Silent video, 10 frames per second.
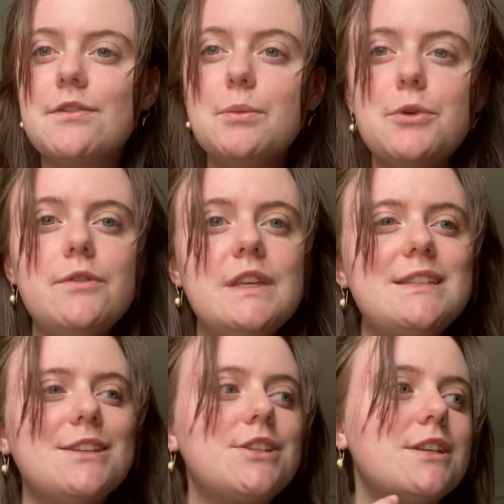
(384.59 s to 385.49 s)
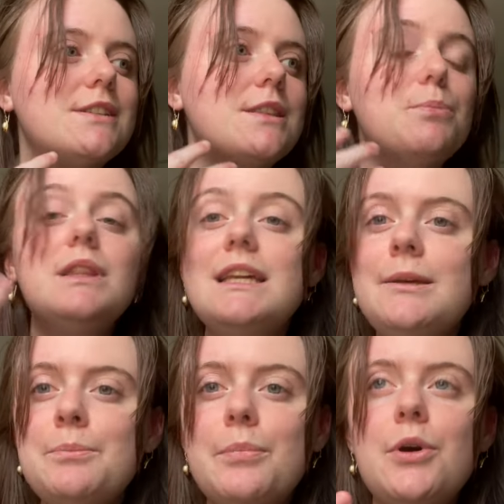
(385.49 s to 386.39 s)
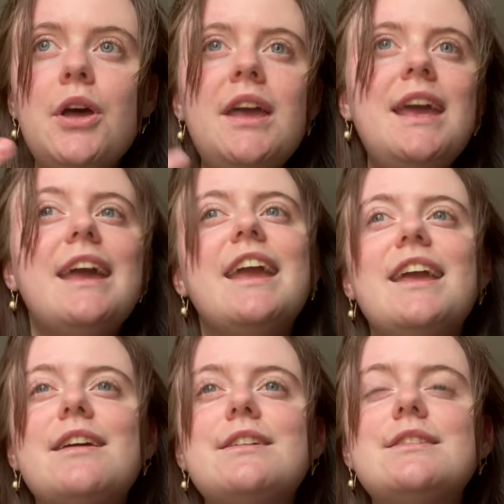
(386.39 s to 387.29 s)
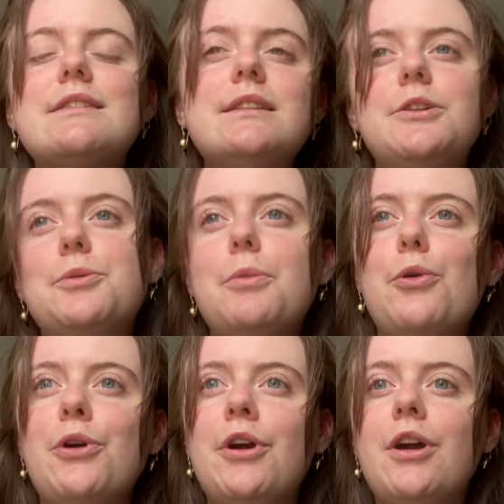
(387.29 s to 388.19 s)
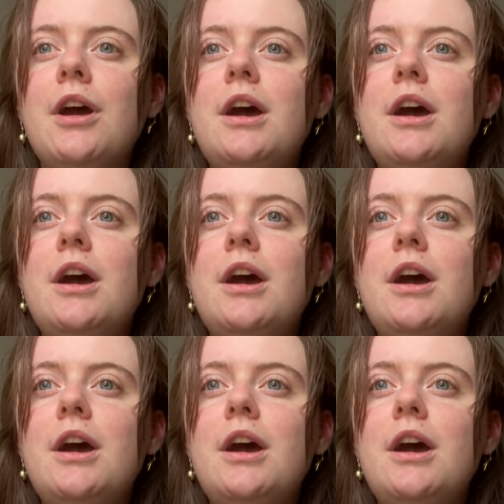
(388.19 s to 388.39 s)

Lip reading: the movie such as the blimp and a little more